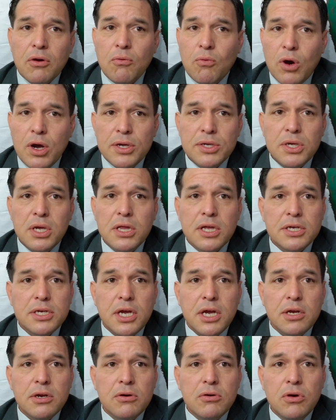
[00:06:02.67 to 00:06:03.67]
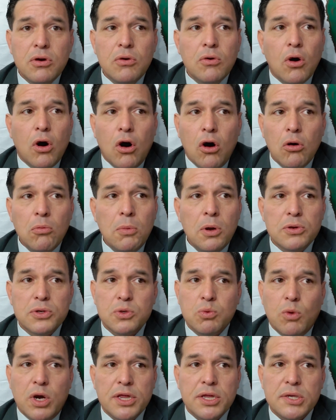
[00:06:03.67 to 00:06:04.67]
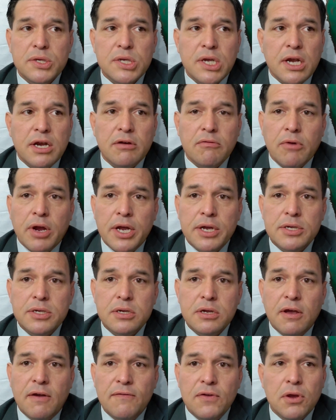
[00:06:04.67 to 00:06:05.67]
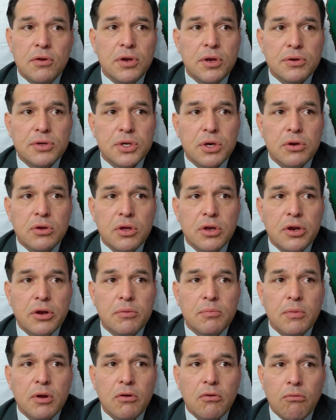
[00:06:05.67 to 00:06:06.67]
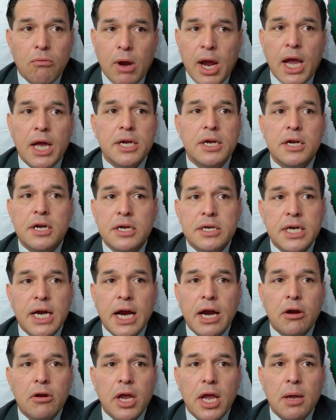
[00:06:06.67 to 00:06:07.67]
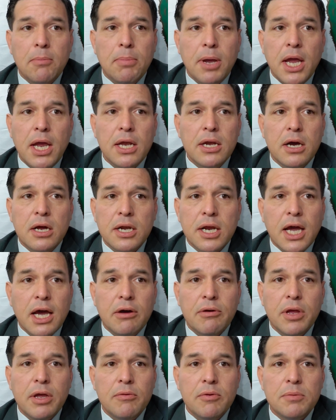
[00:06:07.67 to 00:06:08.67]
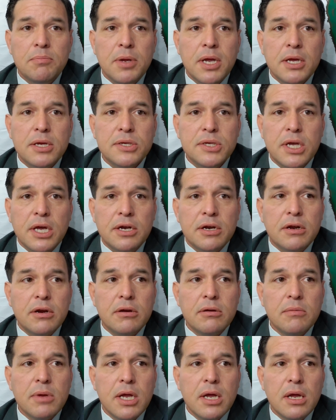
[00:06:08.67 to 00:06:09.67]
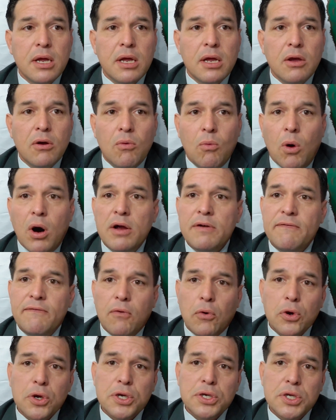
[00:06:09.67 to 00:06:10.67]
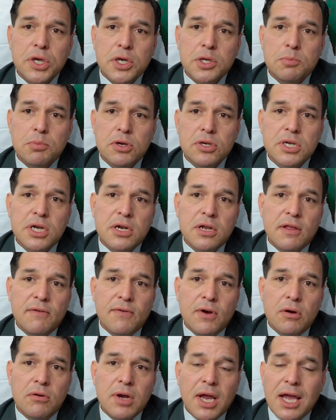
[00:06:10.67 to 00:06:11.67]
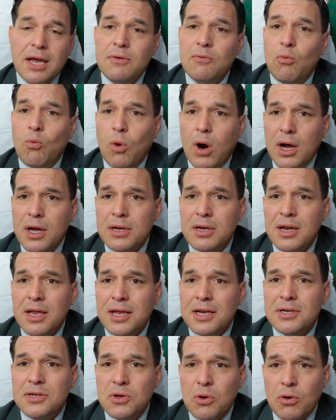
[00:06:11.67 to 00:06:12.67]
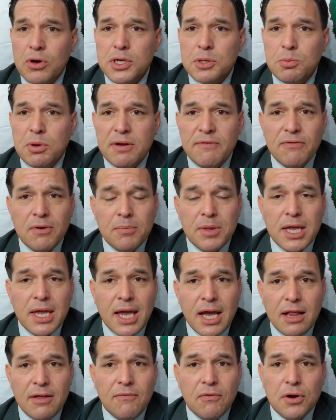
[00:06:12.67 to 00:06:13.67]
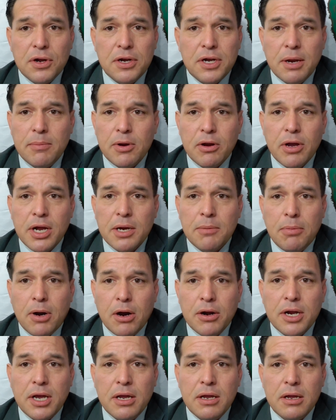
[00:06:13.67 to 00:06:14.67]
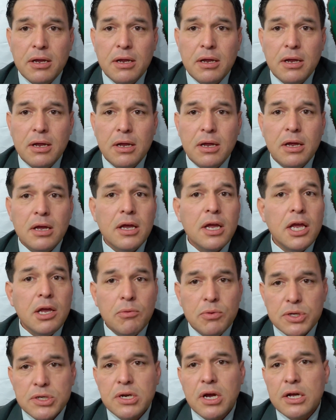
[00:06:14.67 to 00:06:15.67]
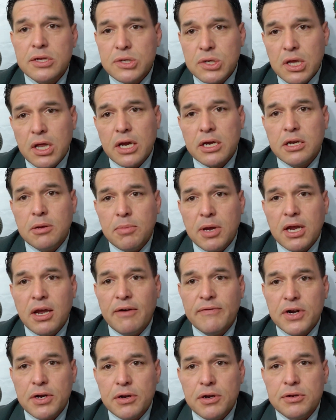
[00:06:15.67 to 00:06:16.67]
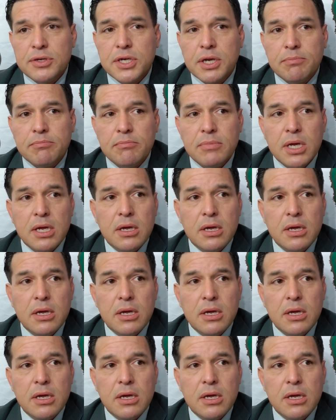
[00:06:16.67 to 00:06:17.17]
was a Latino who almost won the Senate race a few years earlier, ran an entire campaign on how he would be a senator, won 46% of the vote, and won endorsement from the California Democratic Party. He was not selected by Governor Newsom.